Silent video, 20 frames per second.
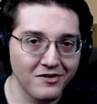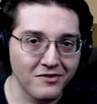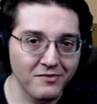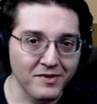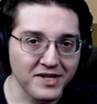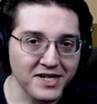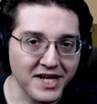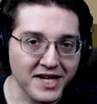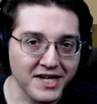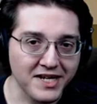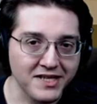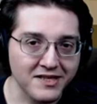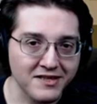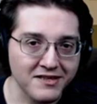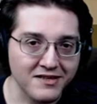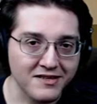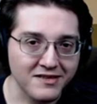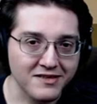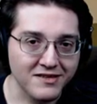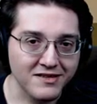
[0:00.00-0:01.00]
we take
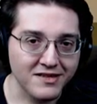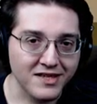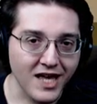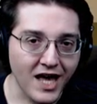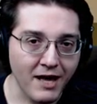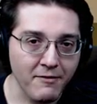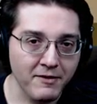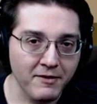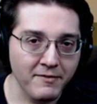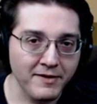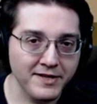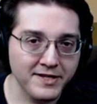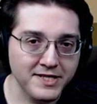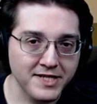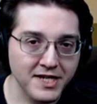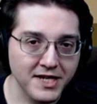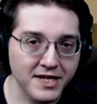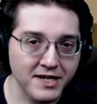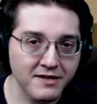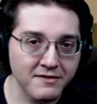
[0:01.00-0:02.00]

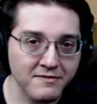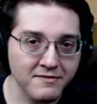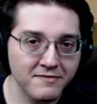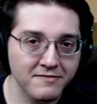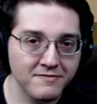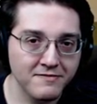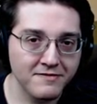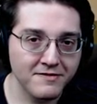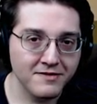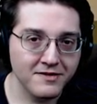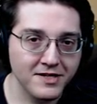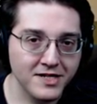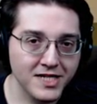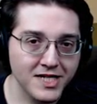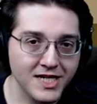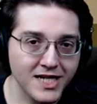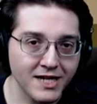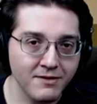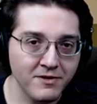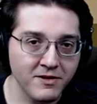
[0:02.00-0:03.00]
MIBC,
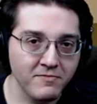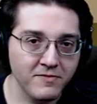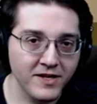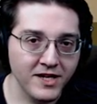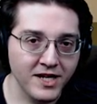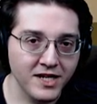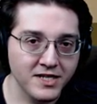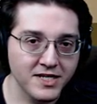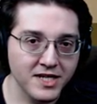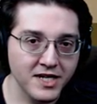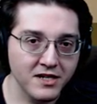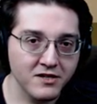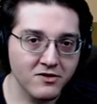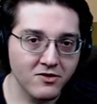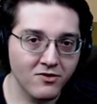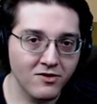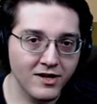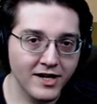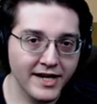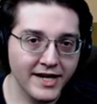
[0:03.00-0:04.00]
TBP, zinc
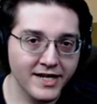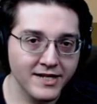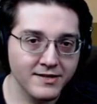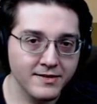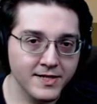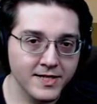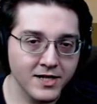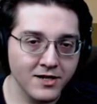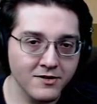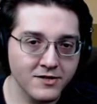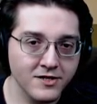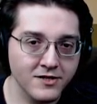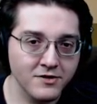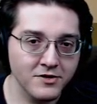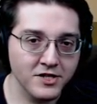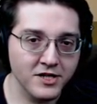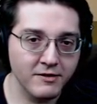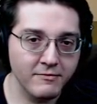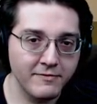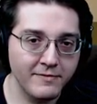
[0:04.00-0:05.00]
chloride, salt
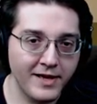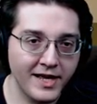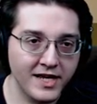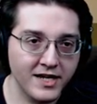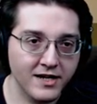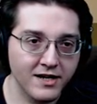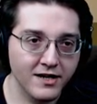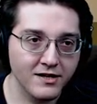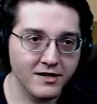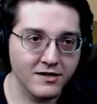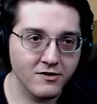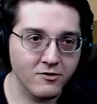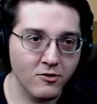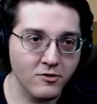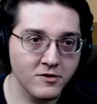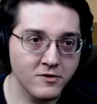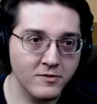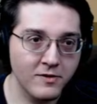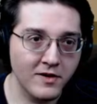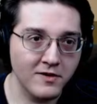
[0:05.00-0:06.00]
solution, and we make
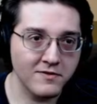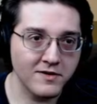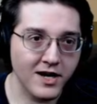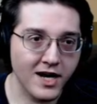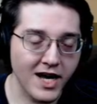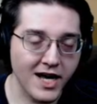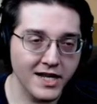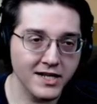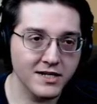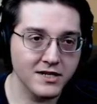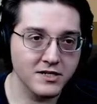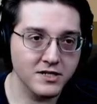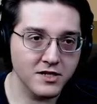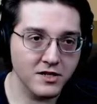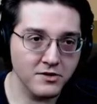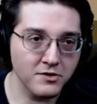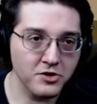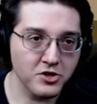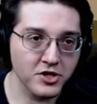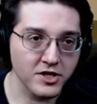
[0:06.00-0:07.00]
quote unquote hot
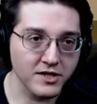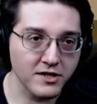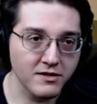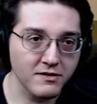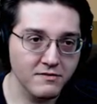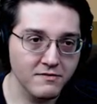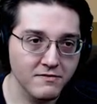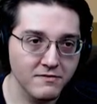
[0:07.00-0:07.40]
solution.